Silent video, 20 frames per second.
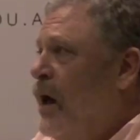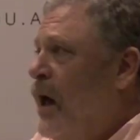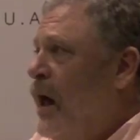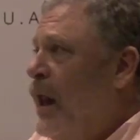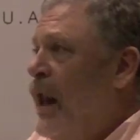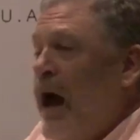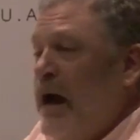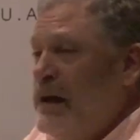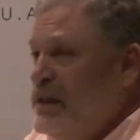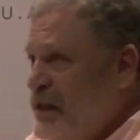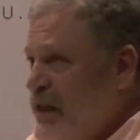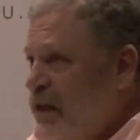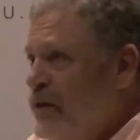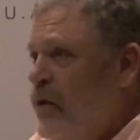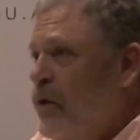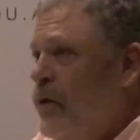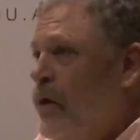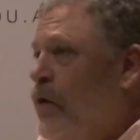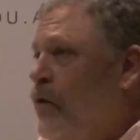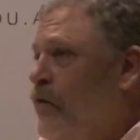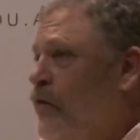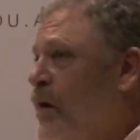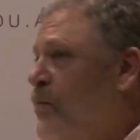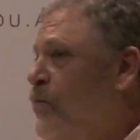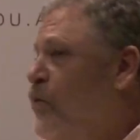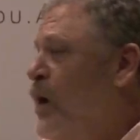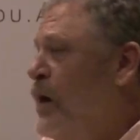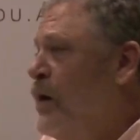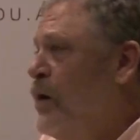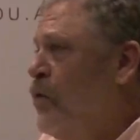And I still don't know if
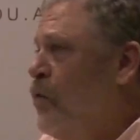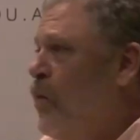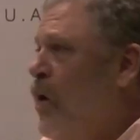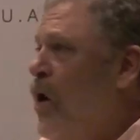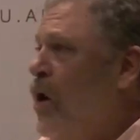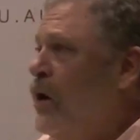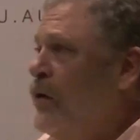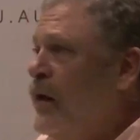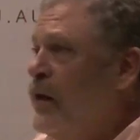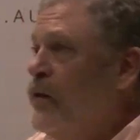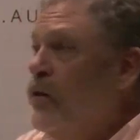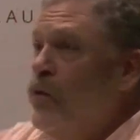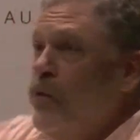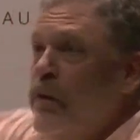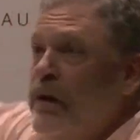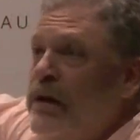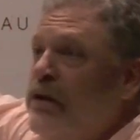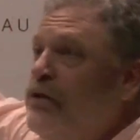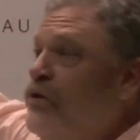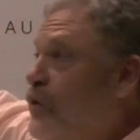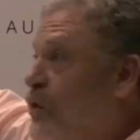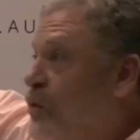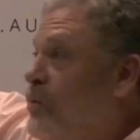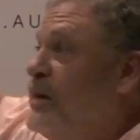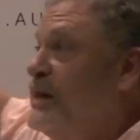I'm right or wrong that there really should